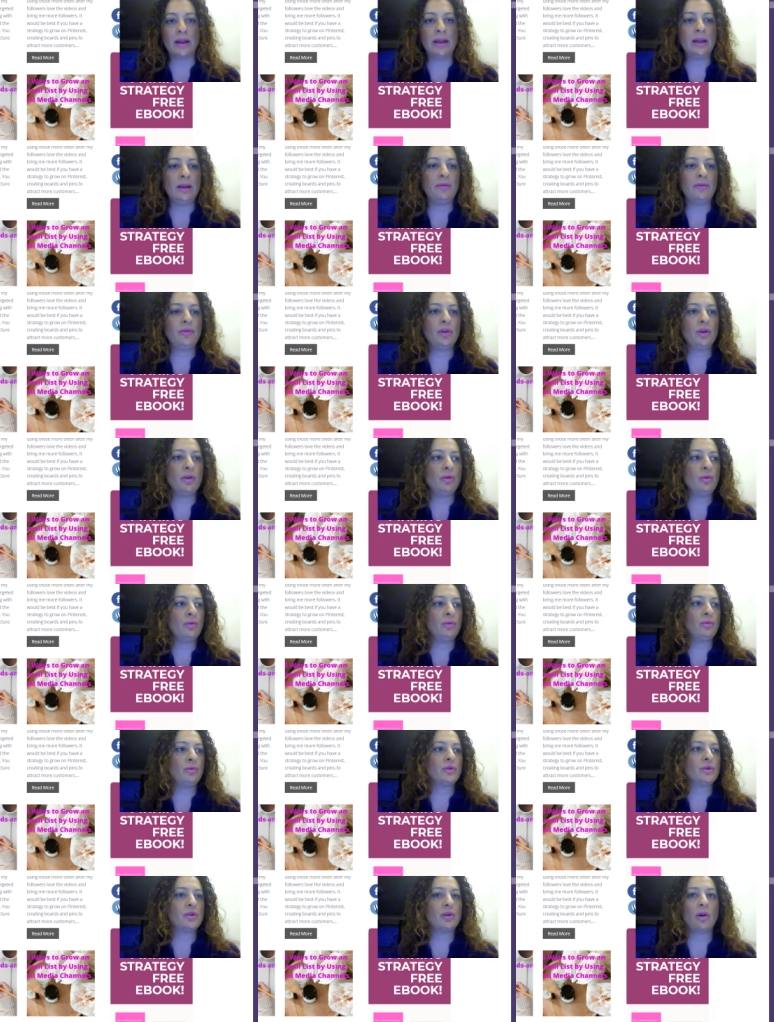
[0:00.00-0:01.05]
If
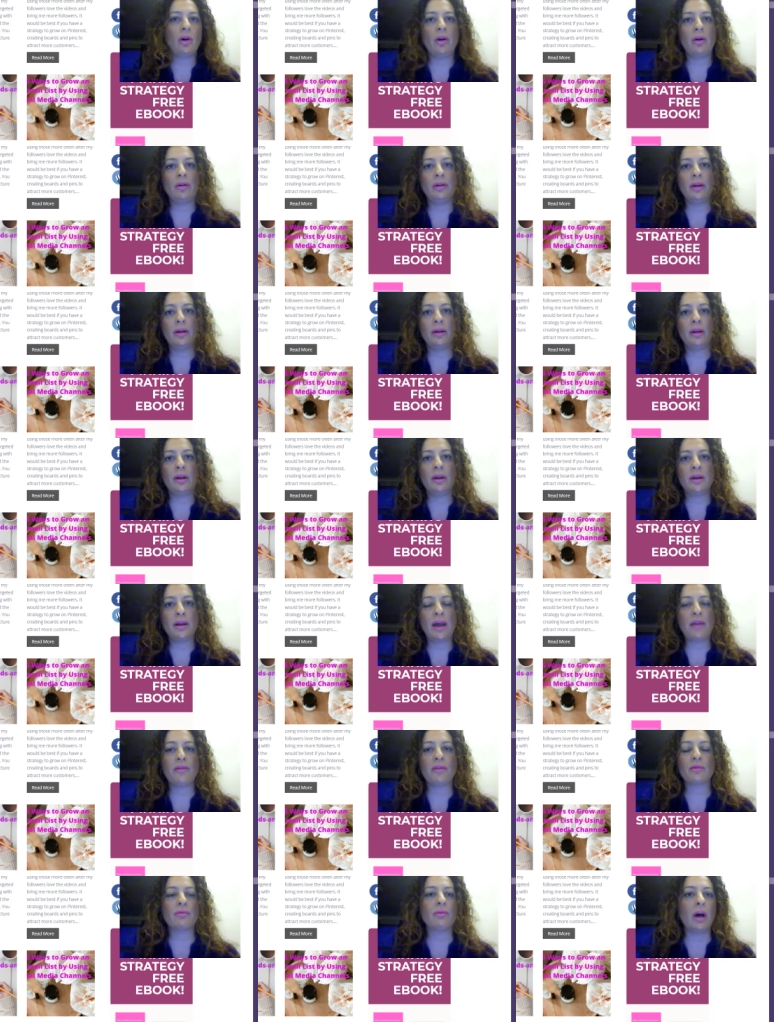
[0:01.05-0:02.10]
you don't get
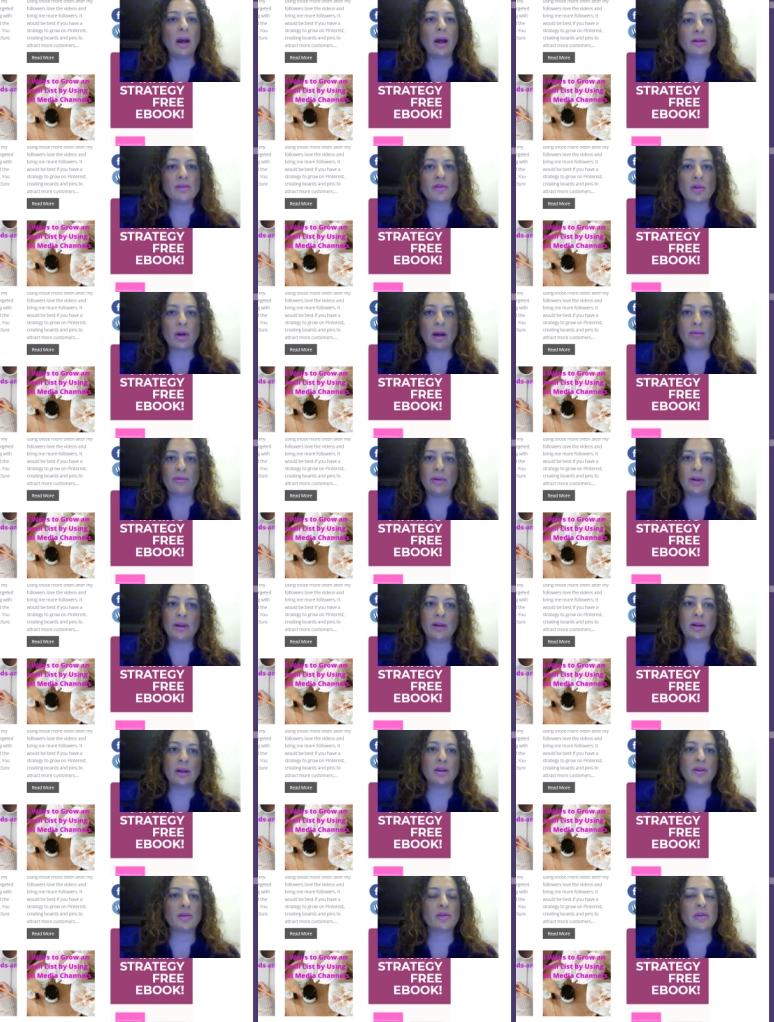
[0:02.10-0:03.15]
the right traffic
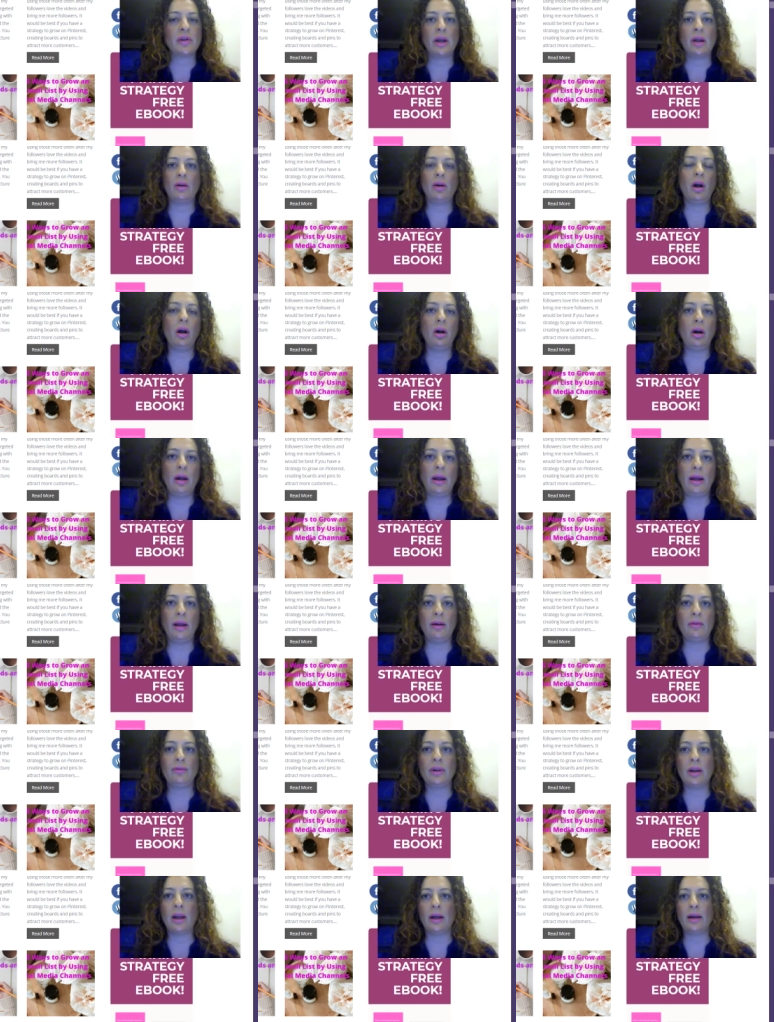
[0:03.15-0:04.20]
and you say, oh, I have
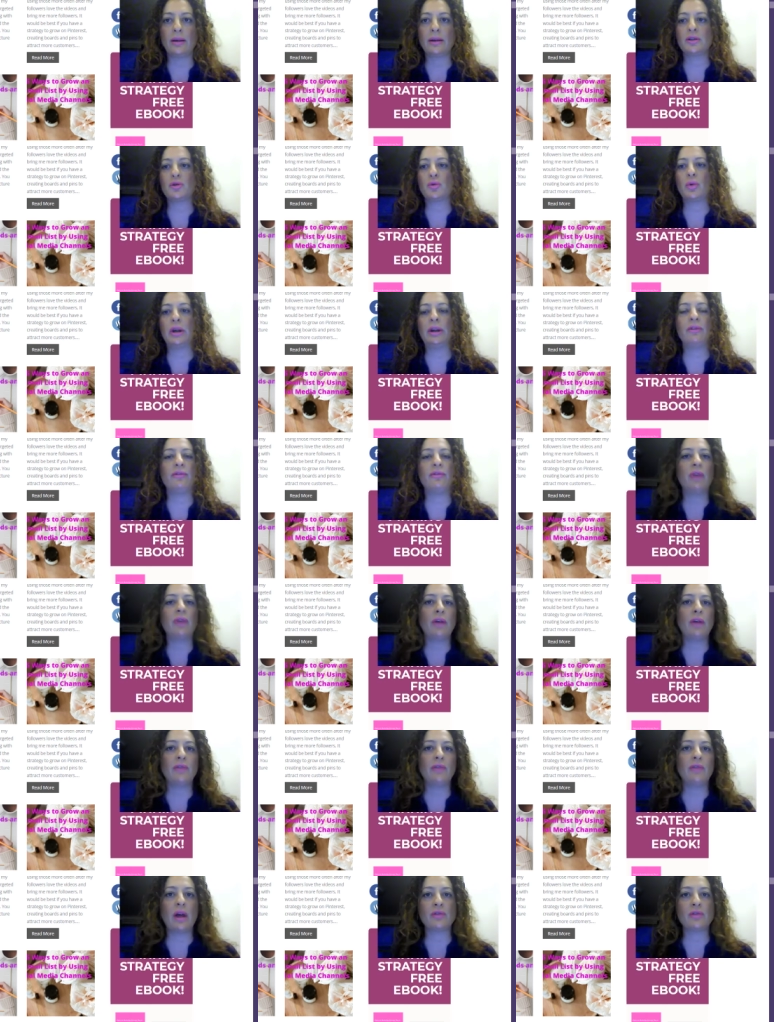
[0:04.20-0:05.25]
like
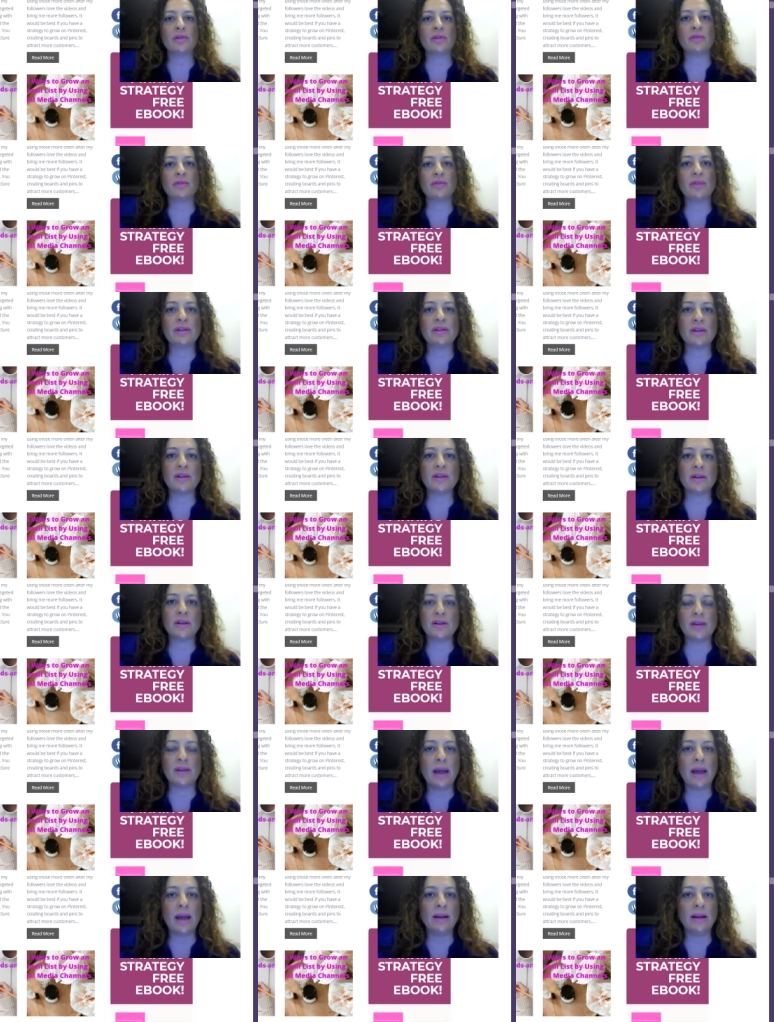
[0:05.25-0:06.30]
25,000 visited
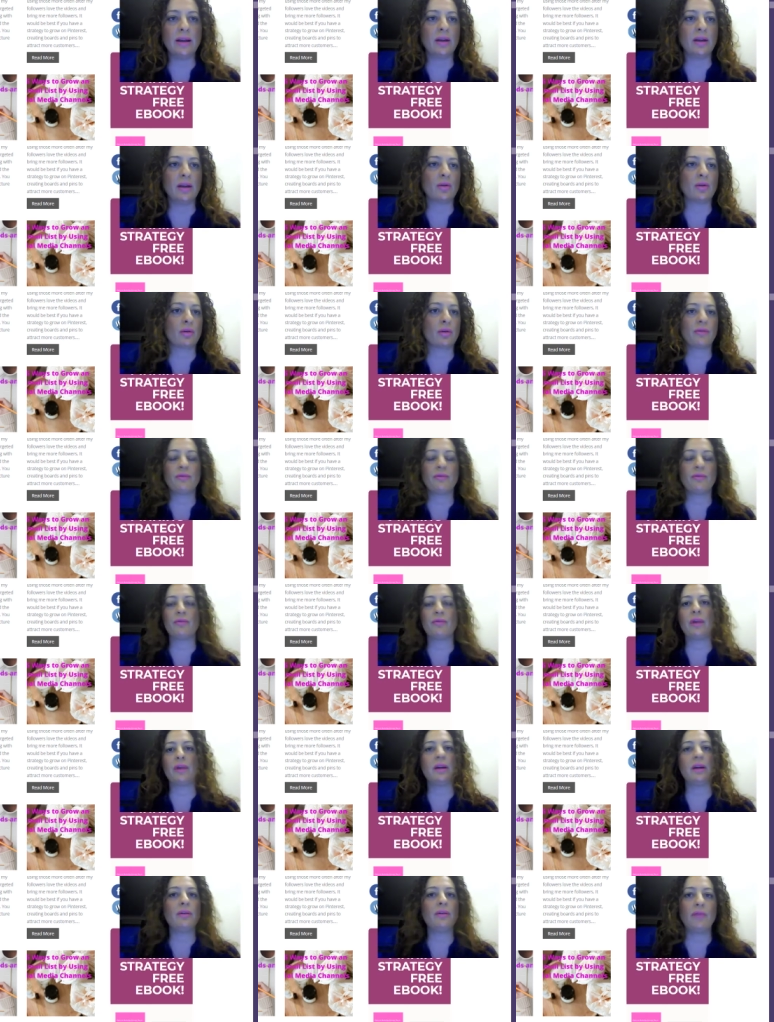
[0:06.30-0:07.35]
daily or
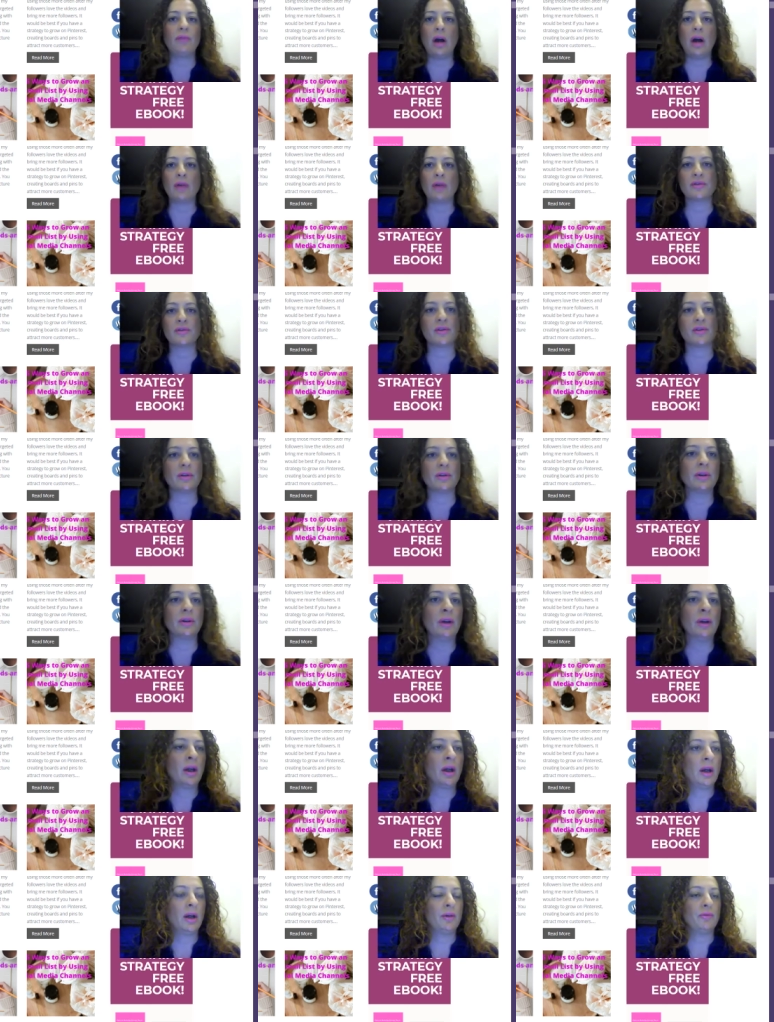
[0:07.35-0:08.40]
30,000
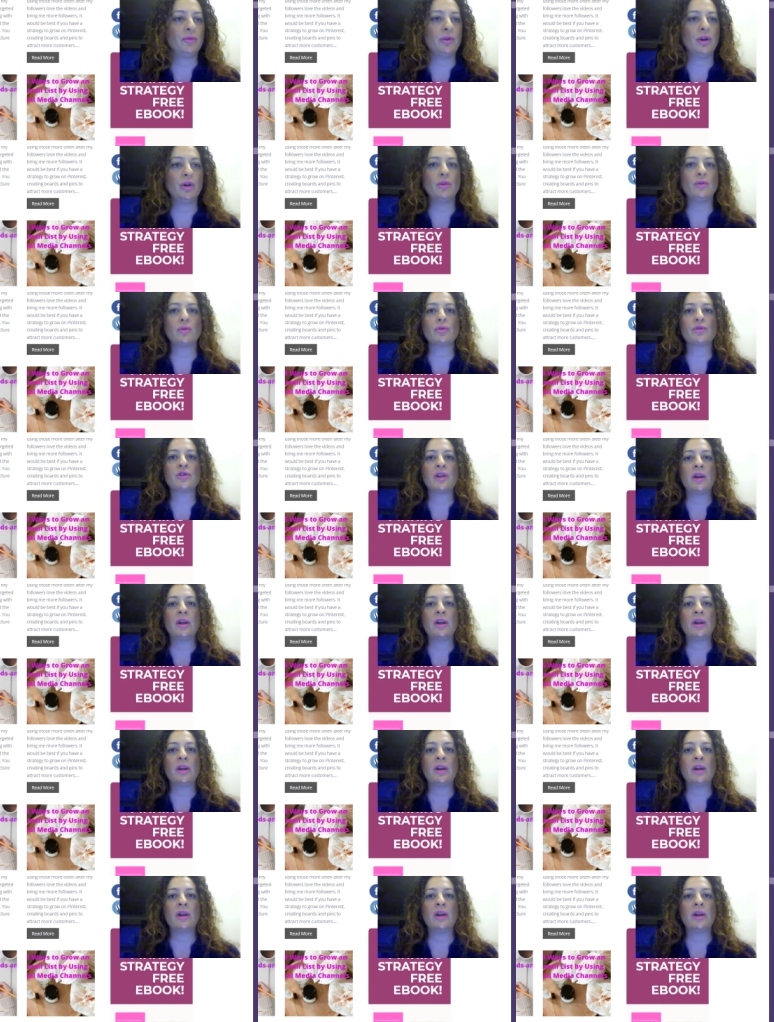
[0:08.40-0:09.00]
views,